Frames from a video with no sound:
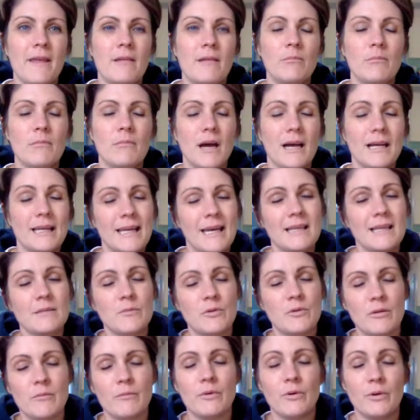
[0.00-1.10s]
then I guess more
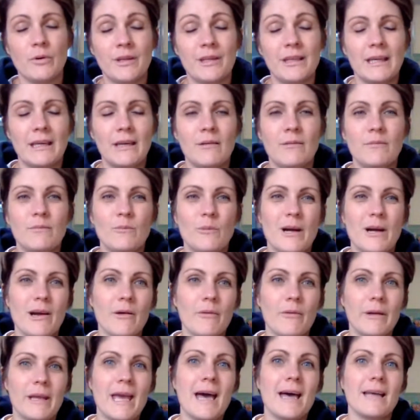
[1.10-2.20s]
importantly, where are
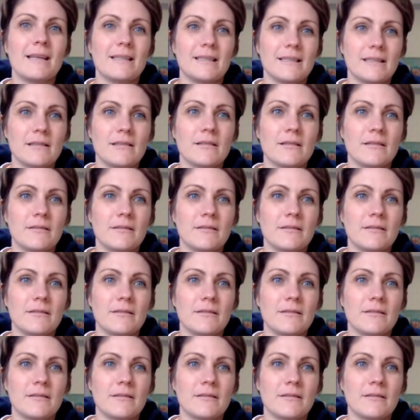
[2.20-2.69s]
we headed?